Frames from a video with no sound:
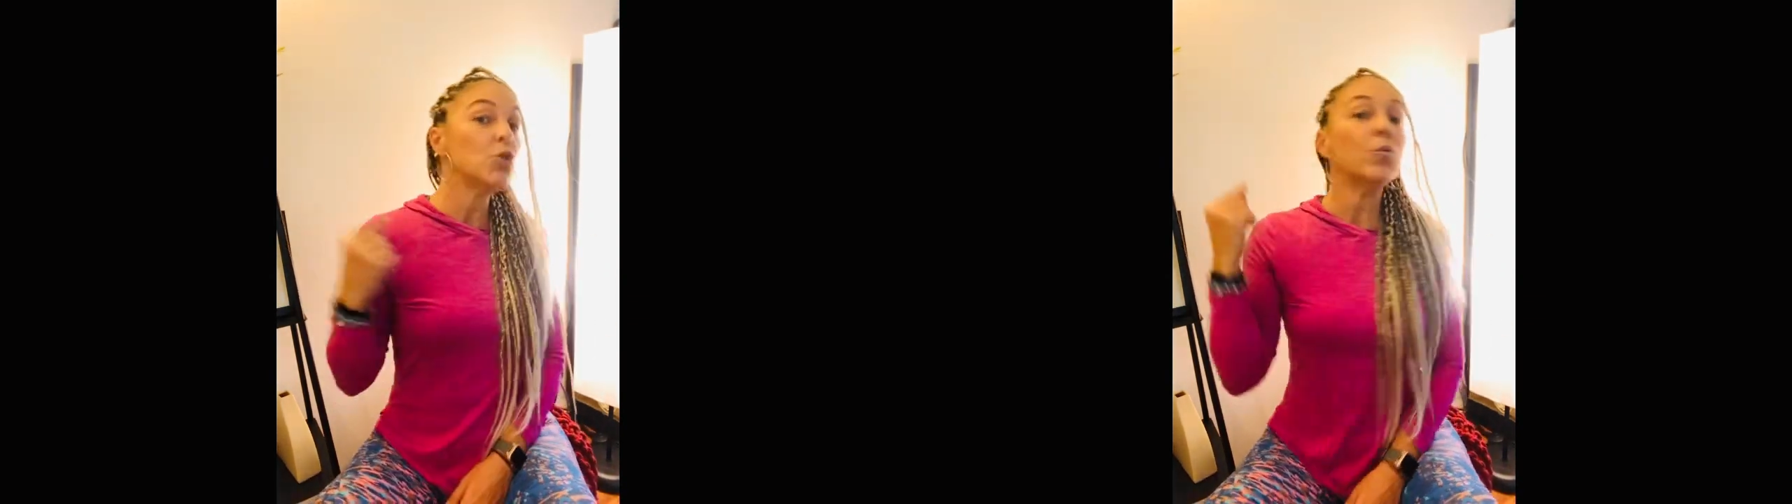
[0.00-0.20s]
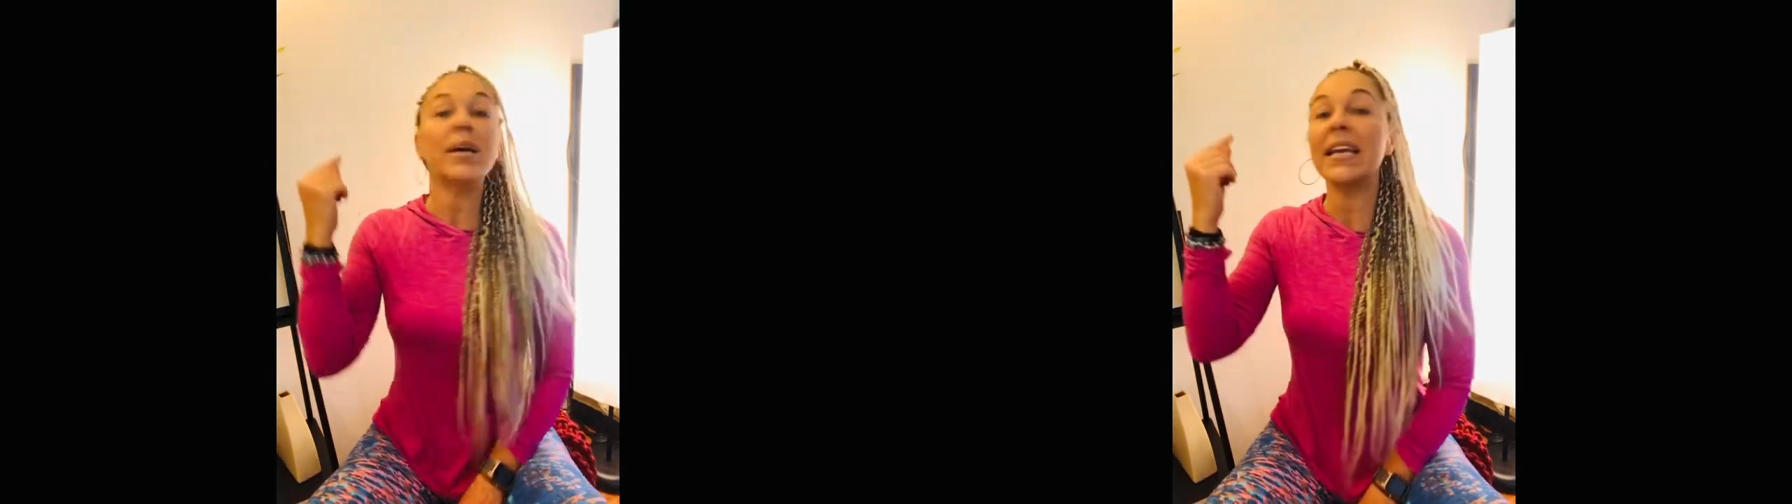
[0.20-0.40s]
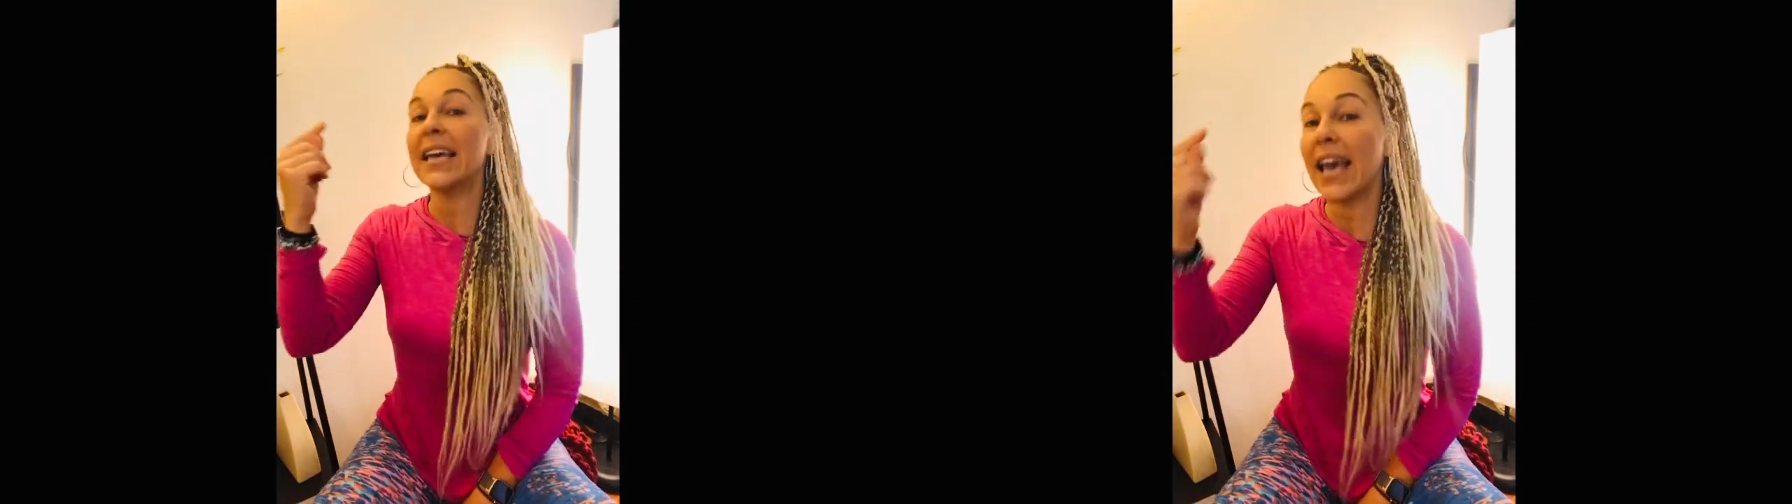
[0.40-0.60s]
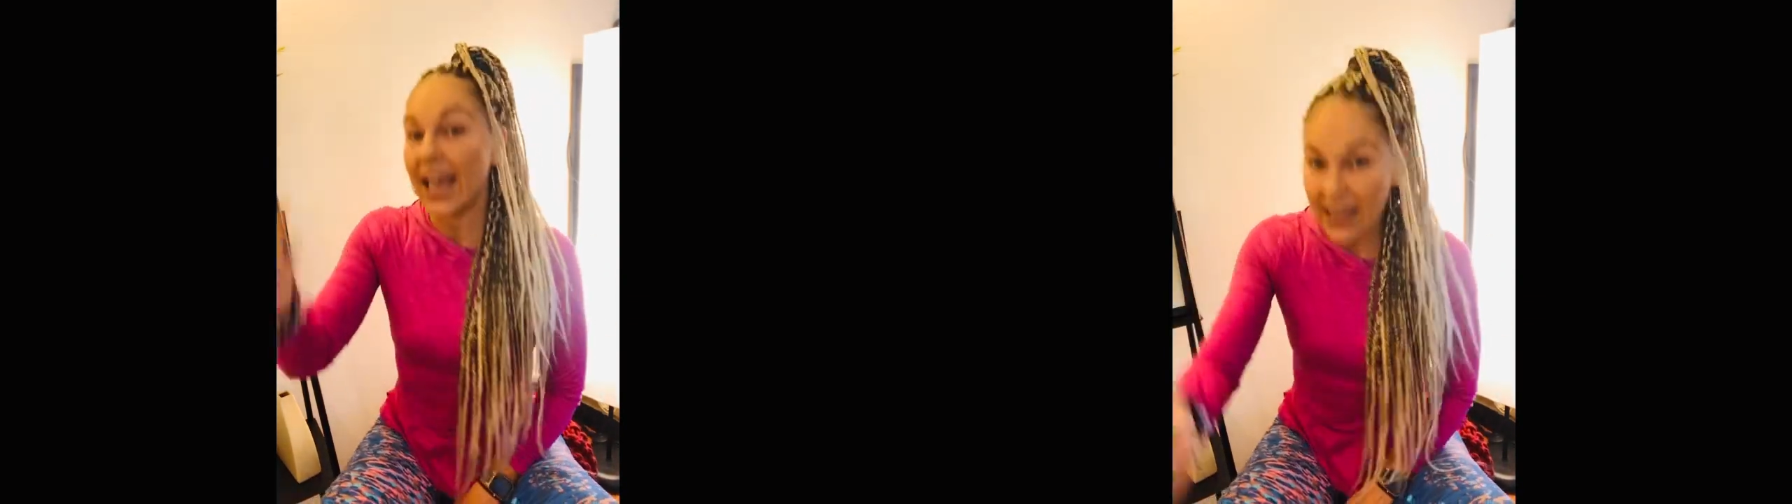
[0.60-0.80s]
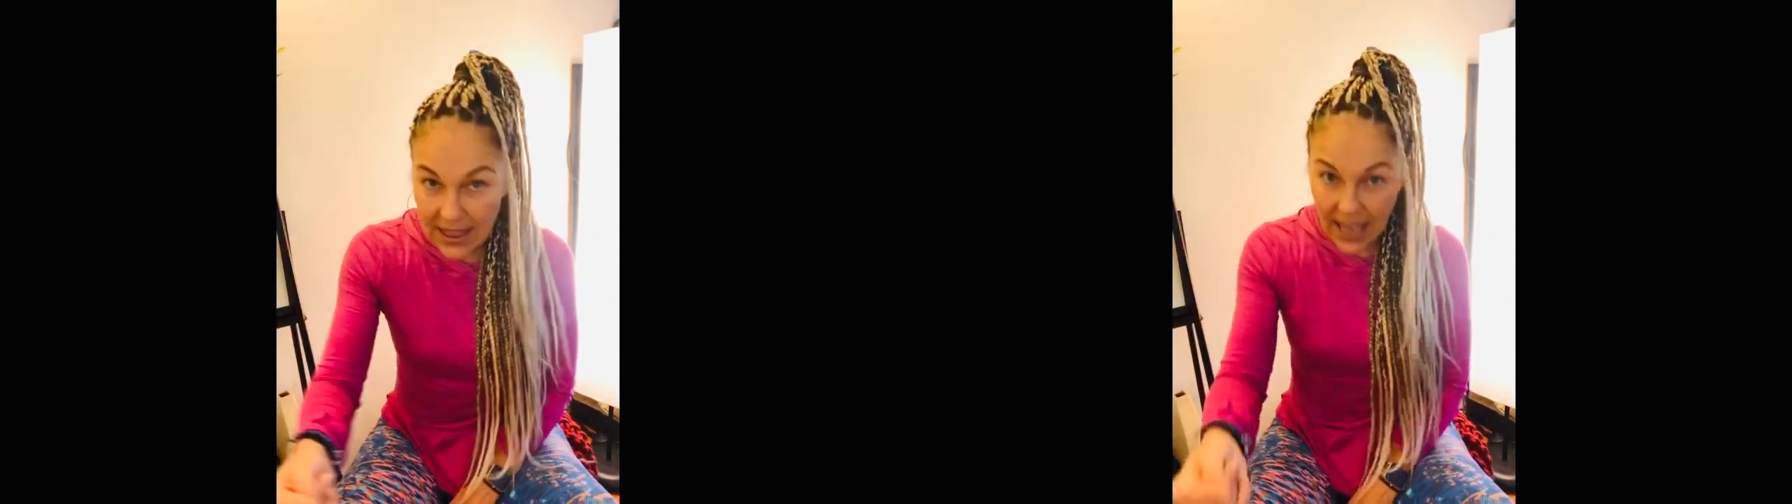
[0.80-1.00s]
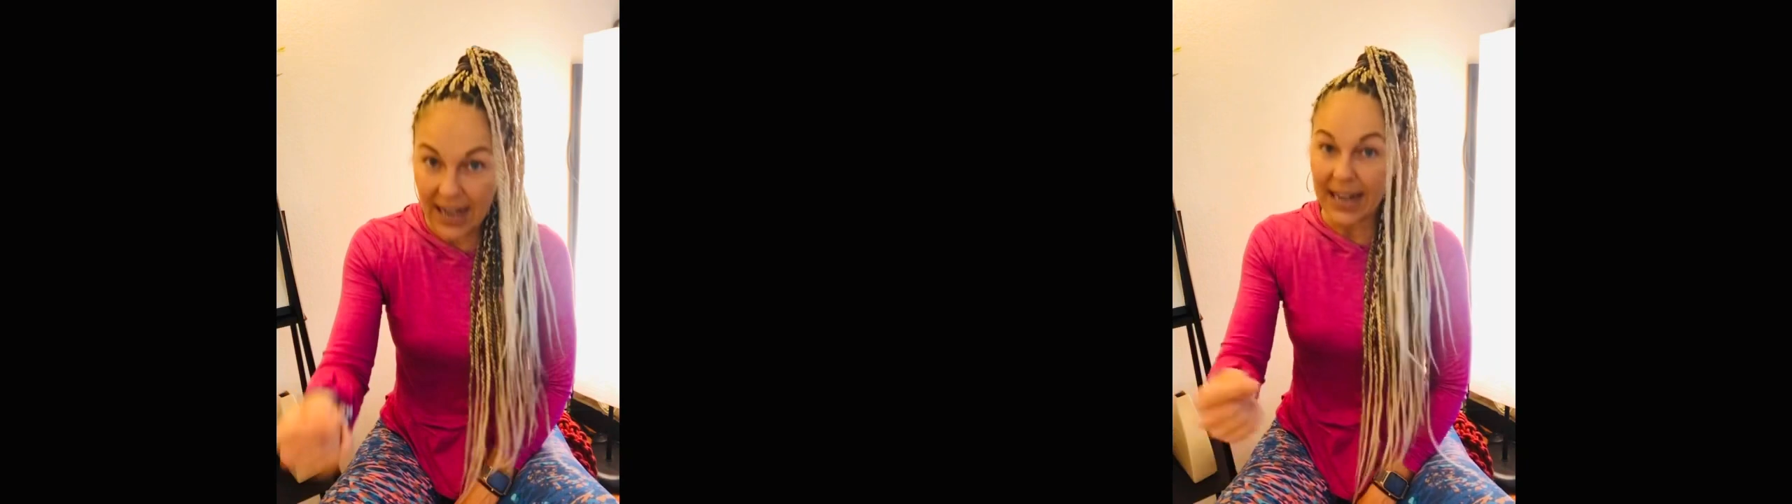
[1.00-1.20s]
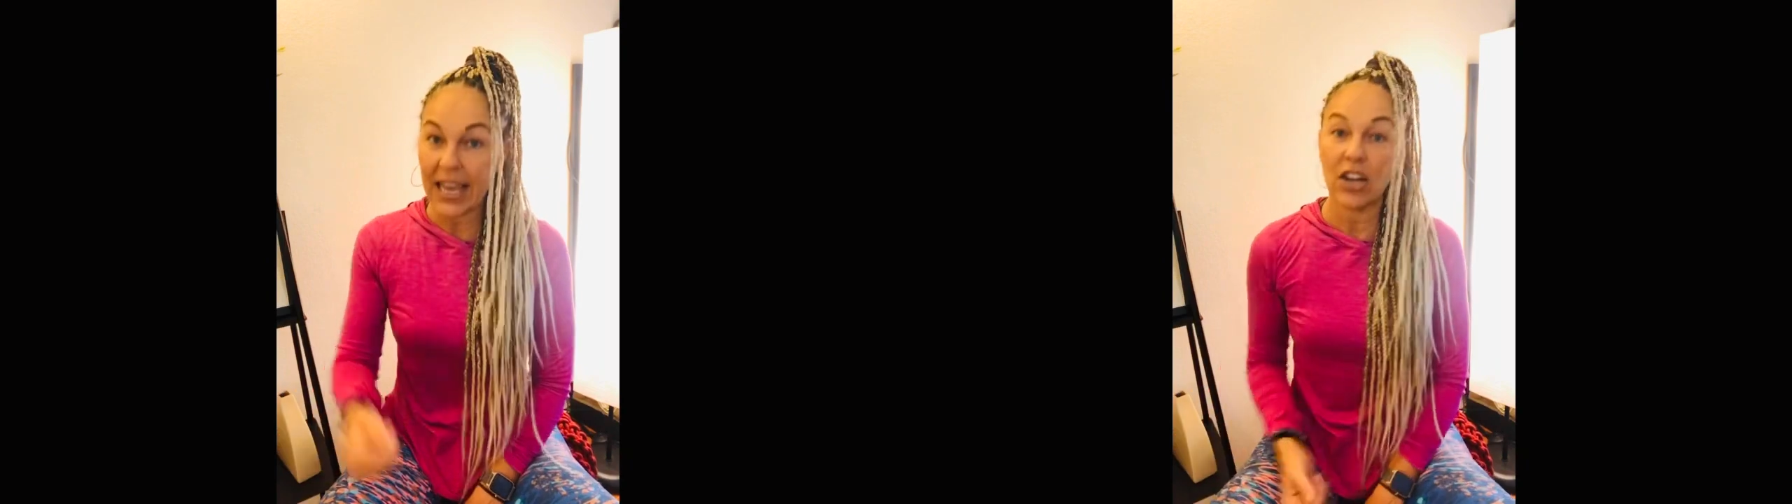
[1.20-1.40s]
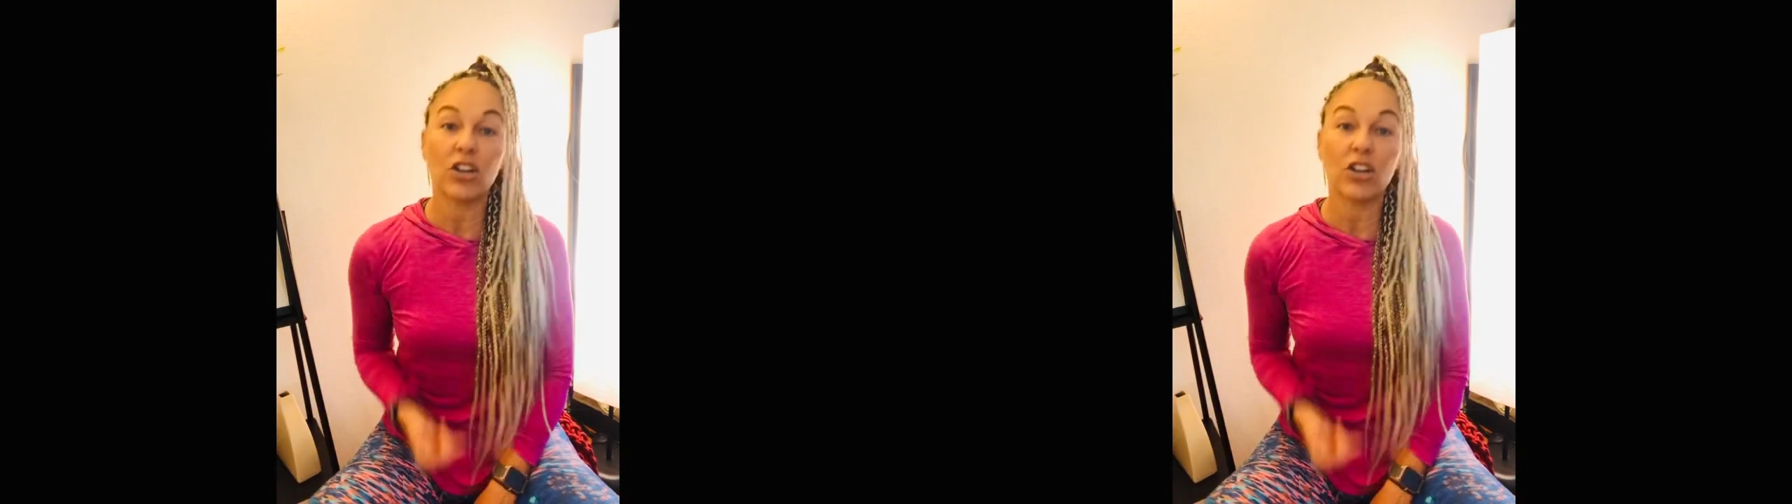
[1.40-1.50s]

it again then later